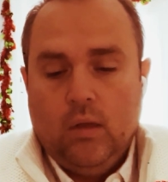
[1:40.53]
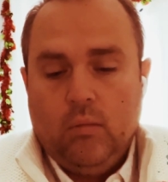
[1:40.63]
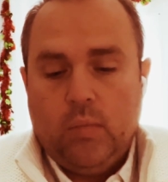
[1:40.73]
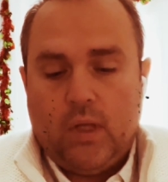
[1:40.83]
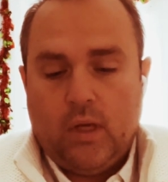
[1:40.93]

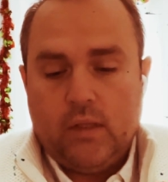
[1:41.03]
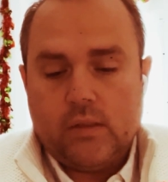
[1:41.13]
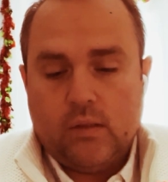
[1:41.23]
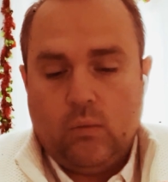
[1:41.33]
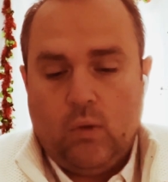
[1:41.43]

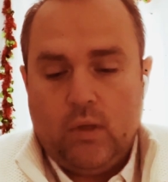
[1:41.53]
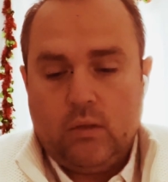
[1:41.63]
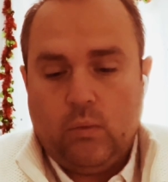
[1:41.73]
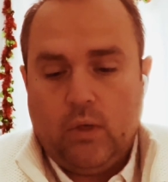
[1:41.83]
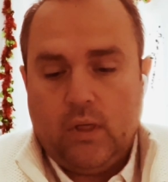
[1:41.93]
because it
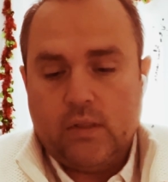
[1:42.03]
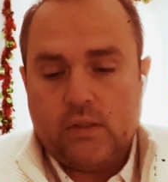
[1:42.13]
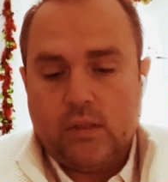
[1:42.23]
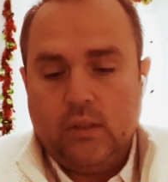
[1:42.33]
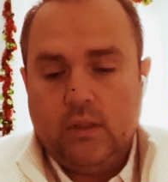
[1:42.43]
once
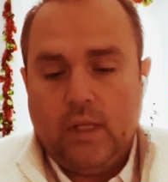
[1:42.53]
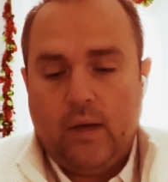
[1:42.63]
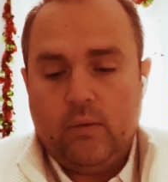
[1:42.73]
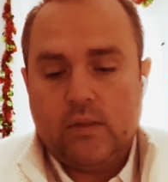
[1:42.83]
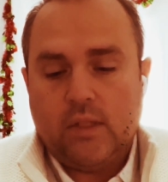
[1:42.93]
was,
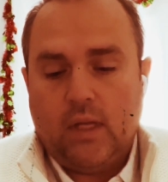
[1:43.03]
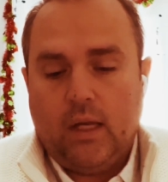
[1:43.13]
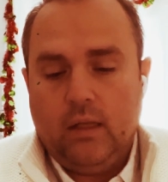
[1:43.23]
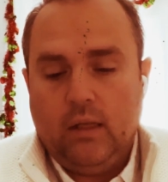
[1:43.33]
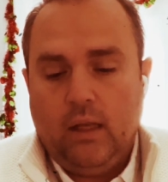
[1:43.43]
now is
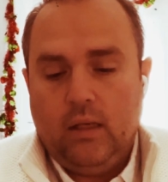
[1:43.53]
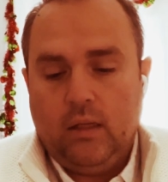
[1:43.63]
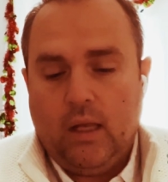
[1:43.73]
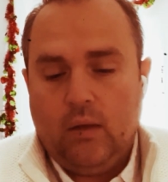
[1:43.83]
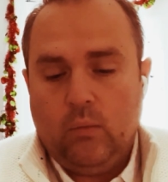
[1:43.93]
not, and
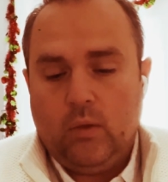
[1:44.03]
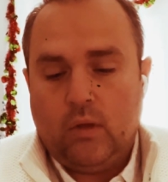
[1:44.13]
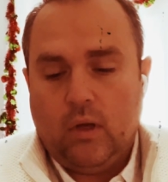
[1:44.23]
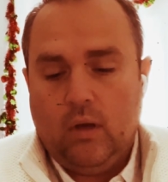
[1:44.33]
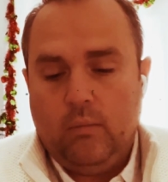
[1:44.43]
yet will
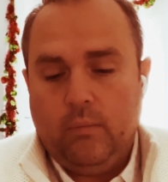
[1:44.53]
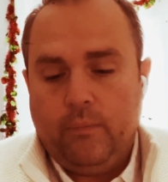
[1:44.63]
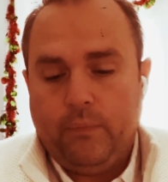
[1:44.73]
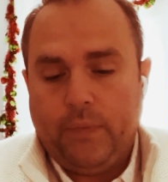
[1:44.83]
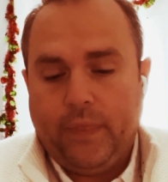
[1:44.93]
come.
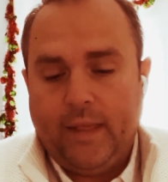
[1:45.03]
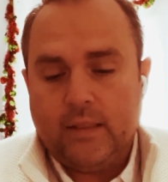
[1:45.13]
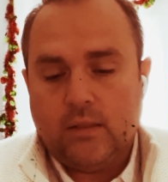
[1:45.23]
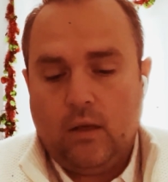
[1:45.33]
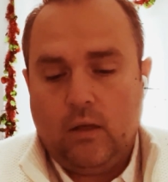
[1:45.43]

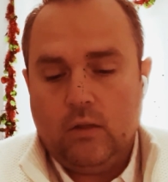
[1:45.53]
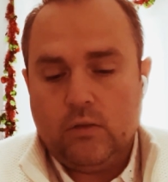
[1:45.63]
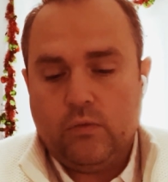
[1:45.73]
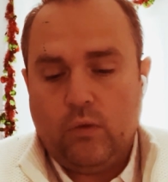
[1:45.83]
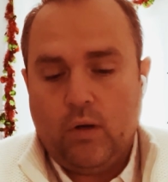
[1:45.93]
This
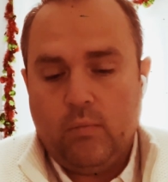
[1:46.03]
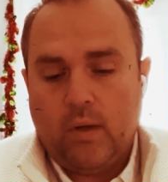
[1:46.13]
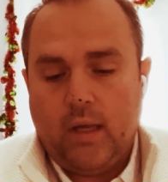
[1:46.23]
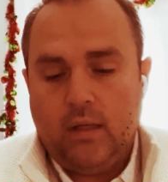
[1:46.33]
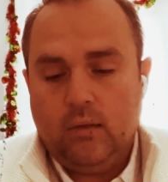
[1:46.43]
calls for a
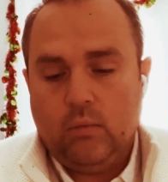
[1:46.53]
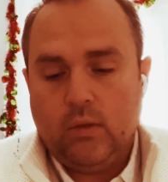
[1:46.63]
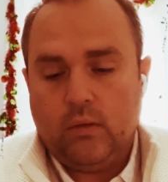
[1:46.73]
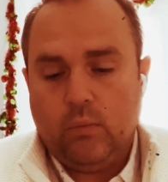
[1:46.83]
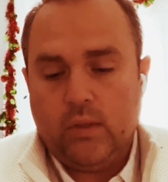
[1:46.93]
mind
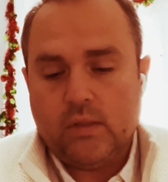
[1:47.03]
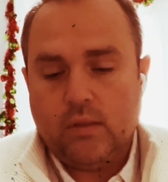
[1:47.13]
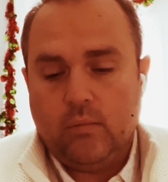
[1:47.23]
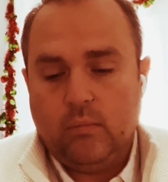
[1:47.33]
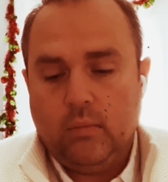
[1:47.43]
with
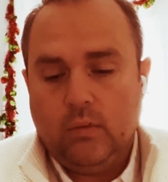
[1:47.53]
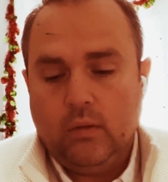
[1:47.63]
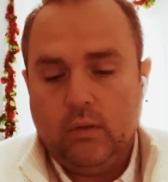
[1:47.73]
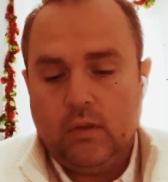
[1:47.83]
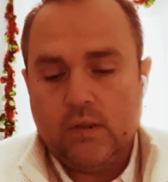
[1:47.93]
wisdom
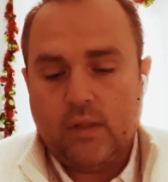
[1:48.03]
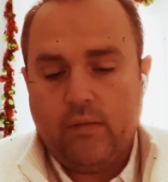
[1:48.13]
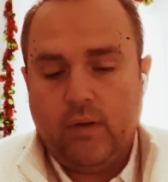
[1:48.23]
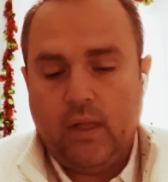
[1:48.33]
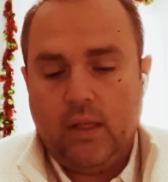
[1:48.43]
the
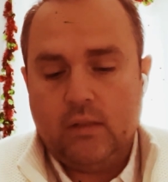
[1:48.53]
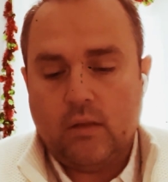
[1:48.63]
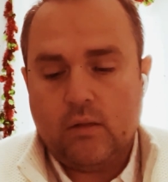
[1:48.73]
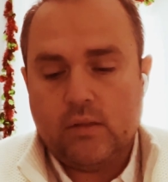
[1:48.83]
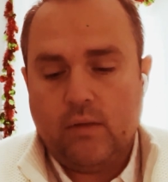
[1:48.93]
seven heads
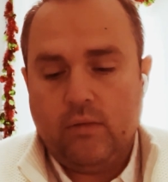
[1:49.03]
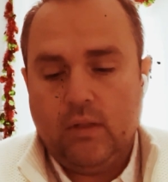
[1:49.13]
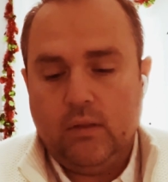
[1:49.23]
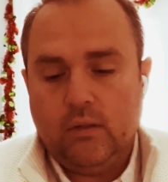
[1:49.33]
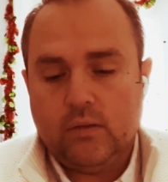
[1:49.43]
are seven
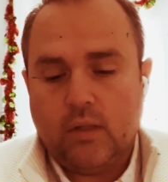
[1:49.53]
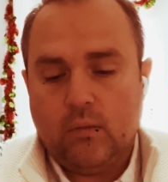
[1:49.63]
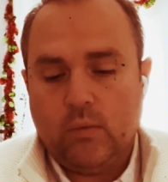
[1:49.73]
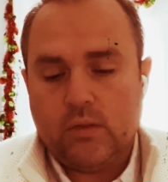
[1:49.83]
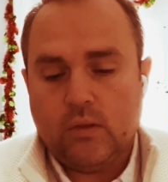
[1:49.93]
hills
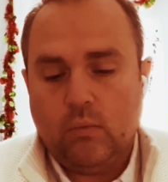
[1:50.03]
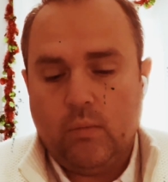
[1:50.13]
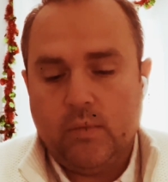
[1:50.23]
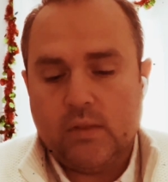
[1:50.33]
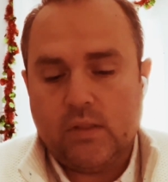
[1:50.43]
on which the
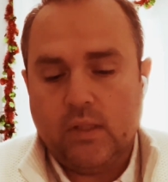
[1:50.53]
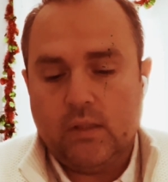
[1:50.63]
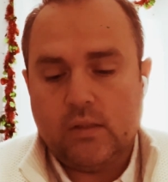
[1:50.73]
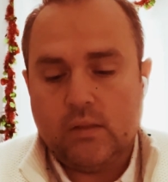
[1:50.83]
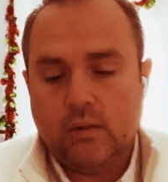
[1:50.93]
woman
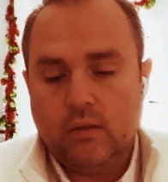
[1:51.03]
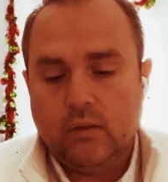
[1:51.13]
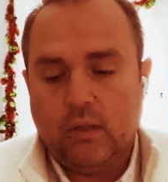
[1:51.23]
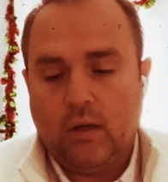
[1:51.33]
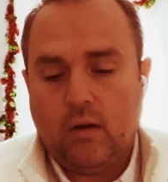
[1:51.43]
sits.
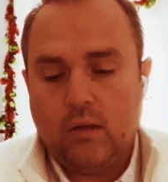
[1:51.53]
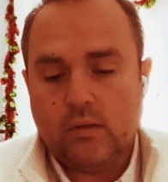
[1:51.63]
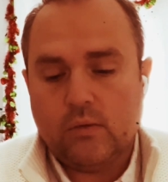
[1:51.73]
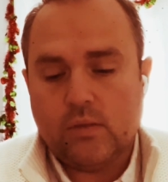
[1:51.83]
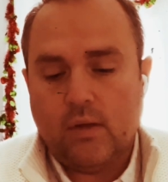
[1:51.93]
They are
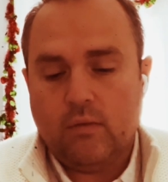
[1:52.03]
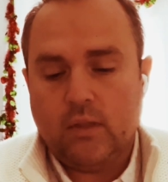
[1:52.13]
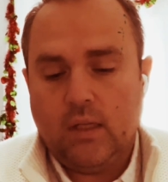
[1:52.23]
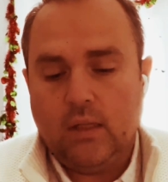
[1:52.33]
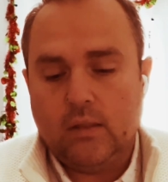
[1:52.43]
also seven
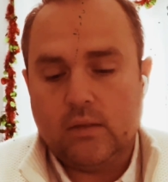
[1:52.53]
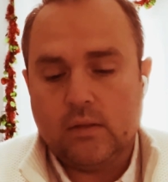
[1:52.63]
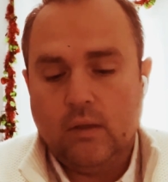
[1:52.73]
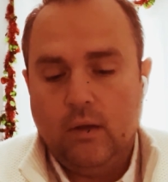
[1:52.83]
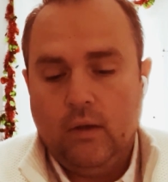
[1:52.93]
kings.
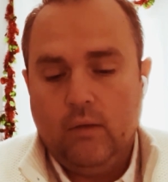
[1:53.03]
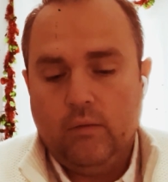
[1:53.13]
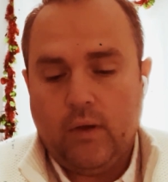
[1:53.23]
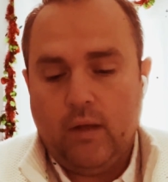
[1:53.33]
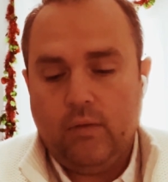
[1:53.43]

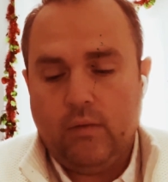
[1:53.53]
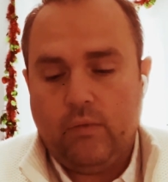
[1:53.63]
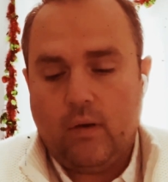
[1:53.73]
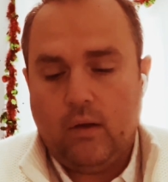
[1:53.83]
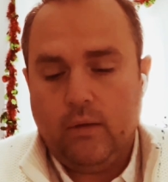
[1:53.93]
Five have
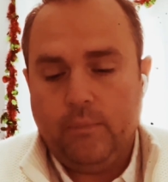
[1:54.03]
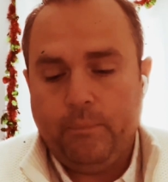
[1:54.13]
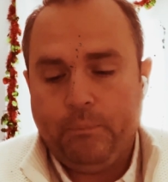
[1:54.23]
fallen,